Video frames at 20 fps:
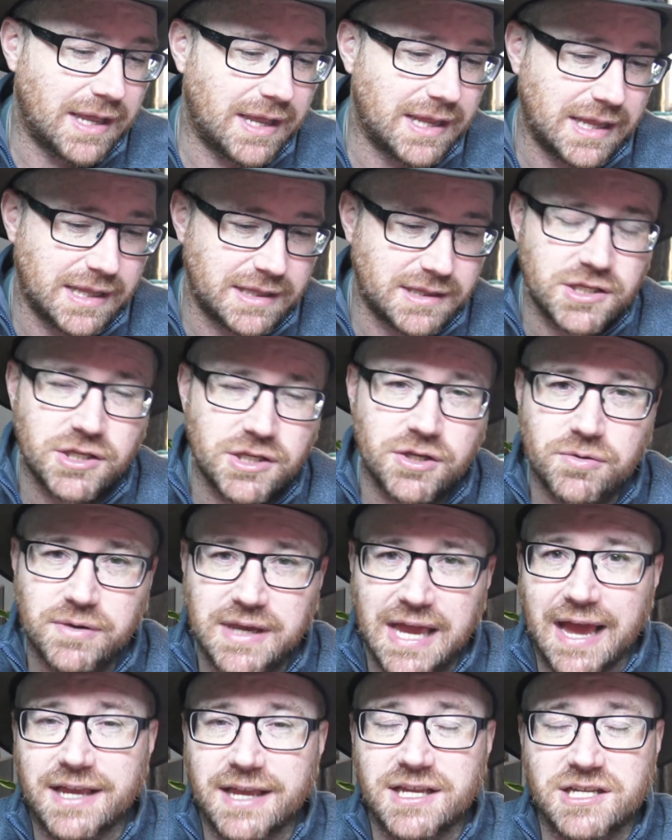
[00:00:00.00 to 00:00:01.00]
in the
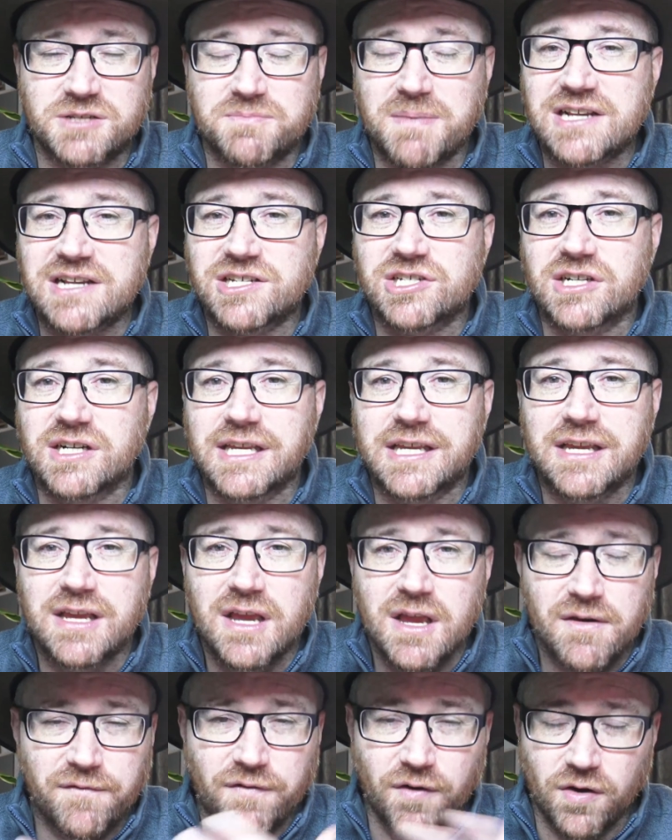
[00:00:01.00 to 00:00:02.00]
UK especially,
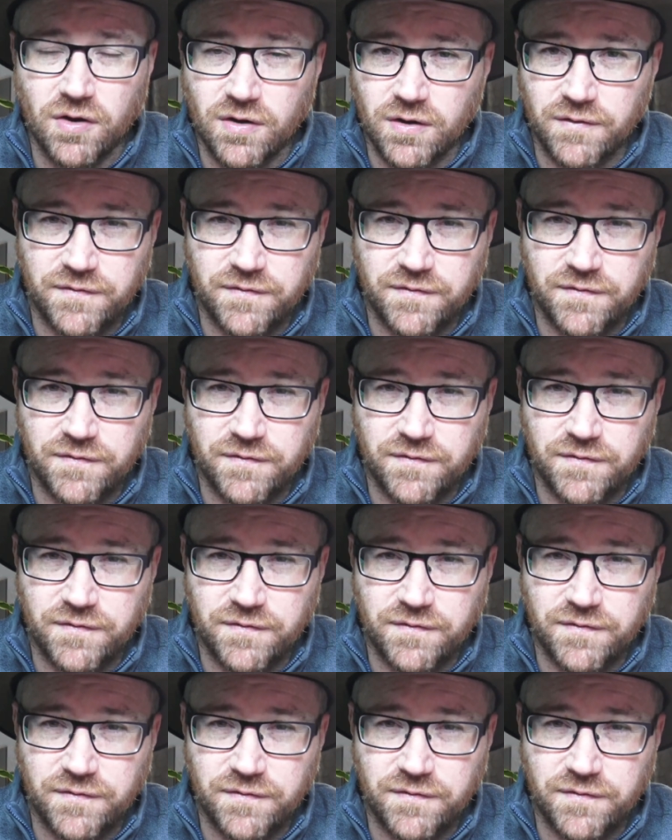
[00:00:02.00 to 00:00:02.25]
for